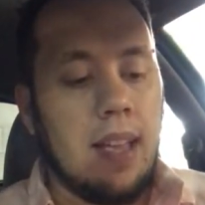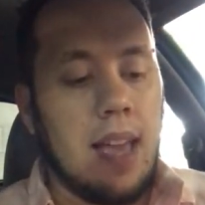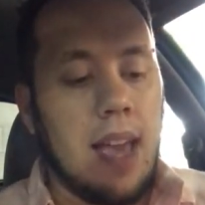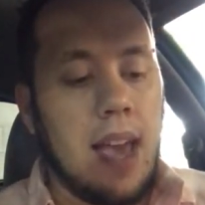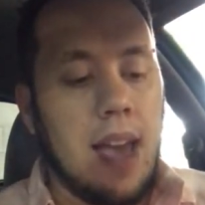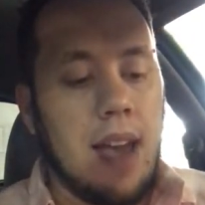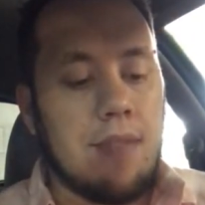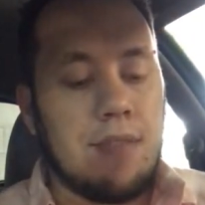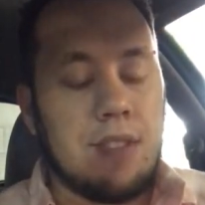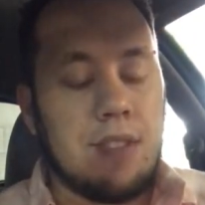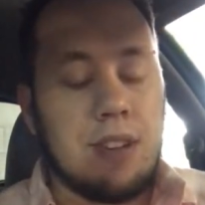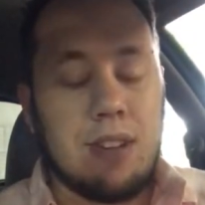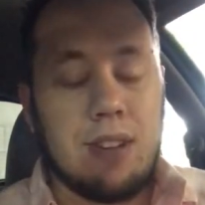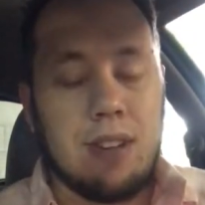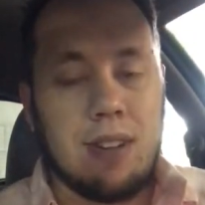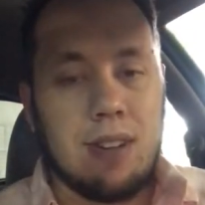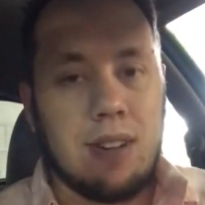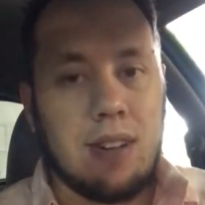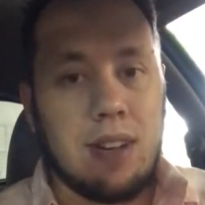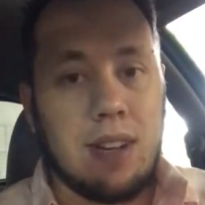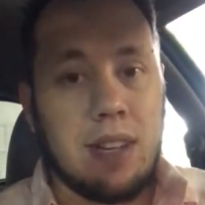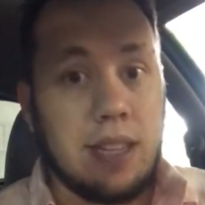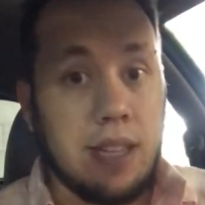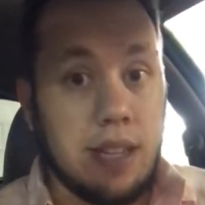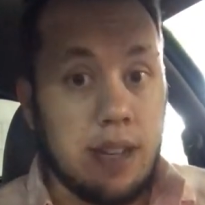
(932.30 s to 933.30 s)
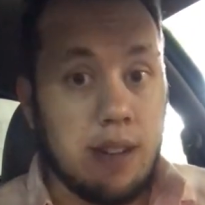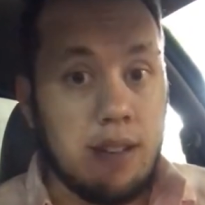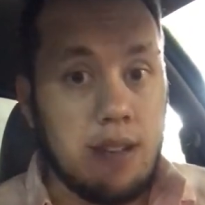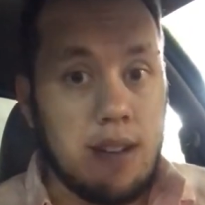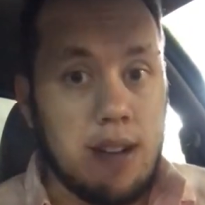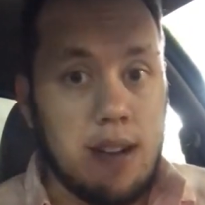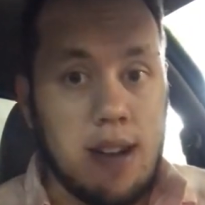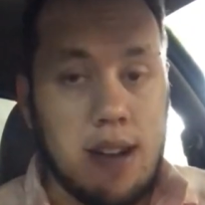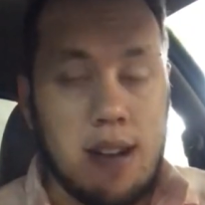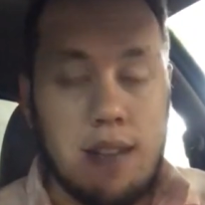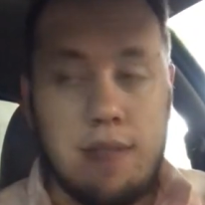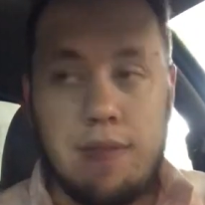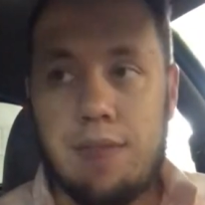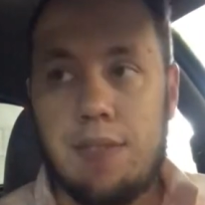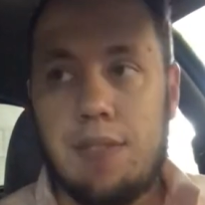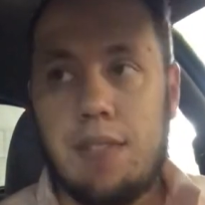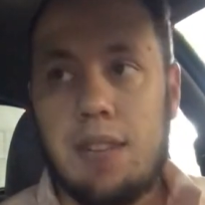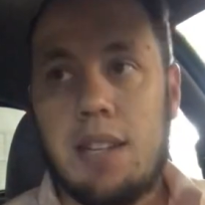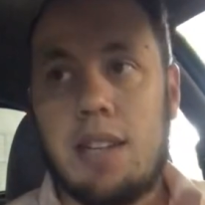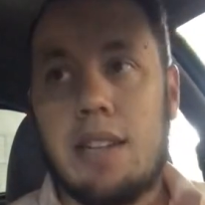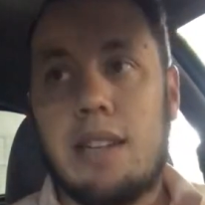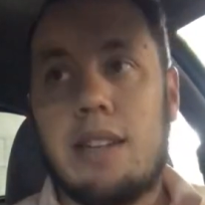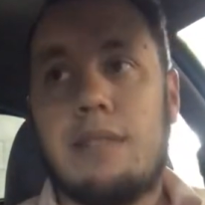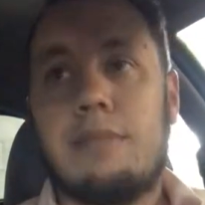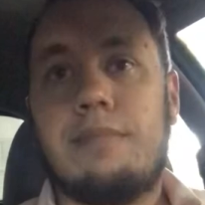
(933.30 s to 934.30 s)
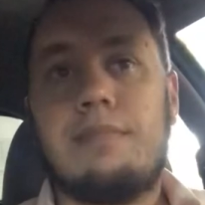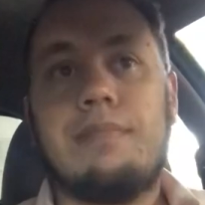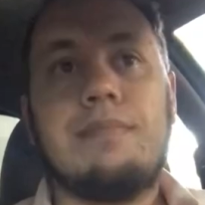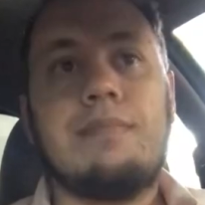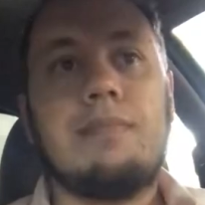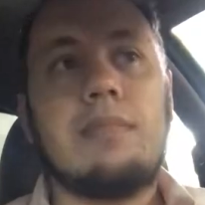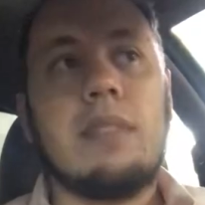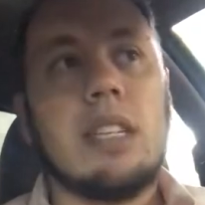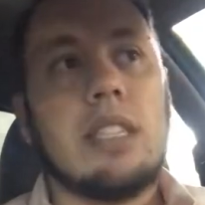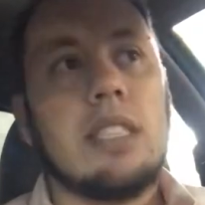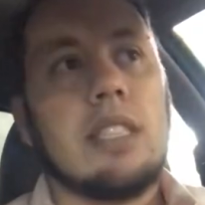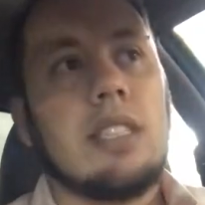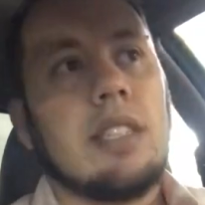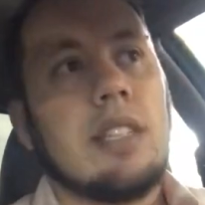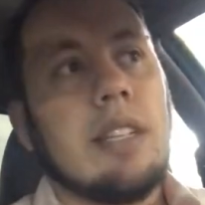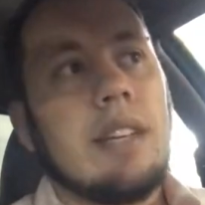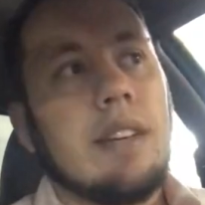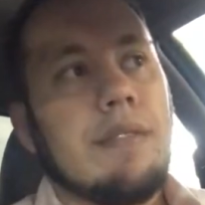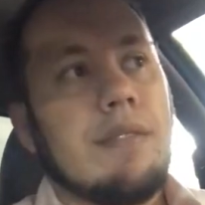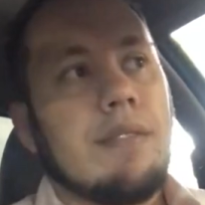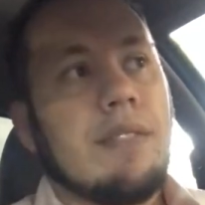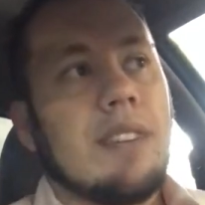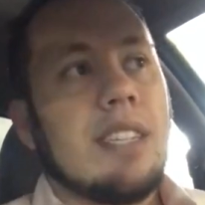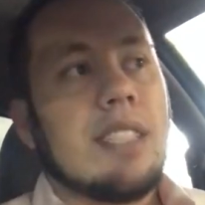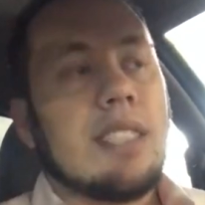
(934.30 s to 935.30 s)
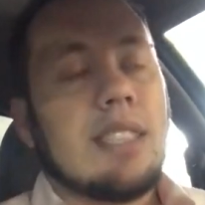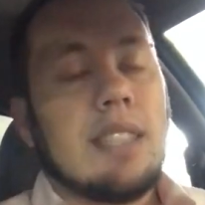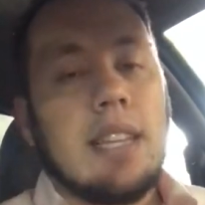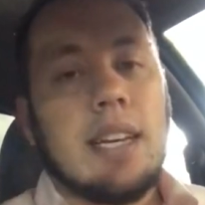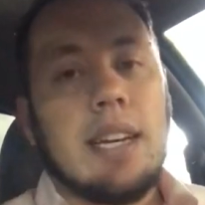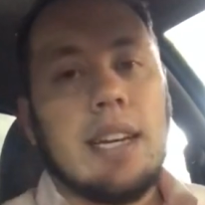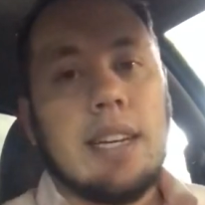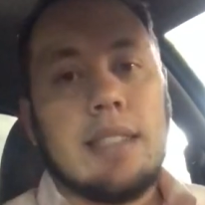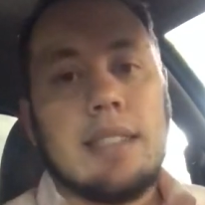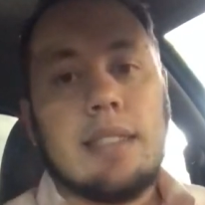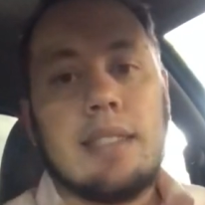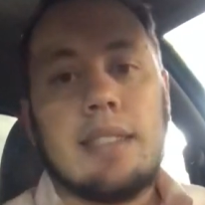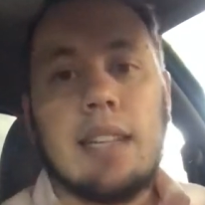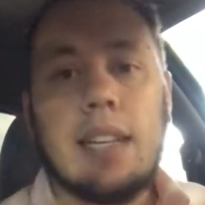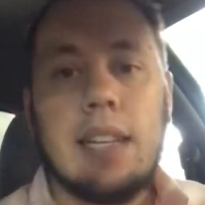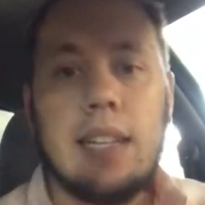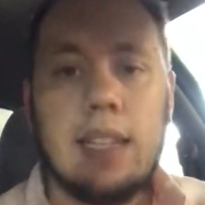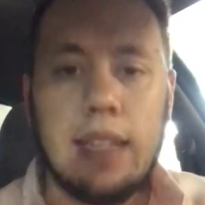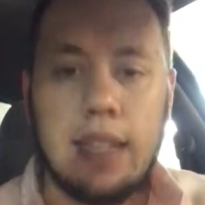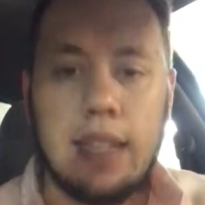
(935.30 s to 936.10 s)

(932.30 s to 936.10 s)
After a year off, he should have fresh legs.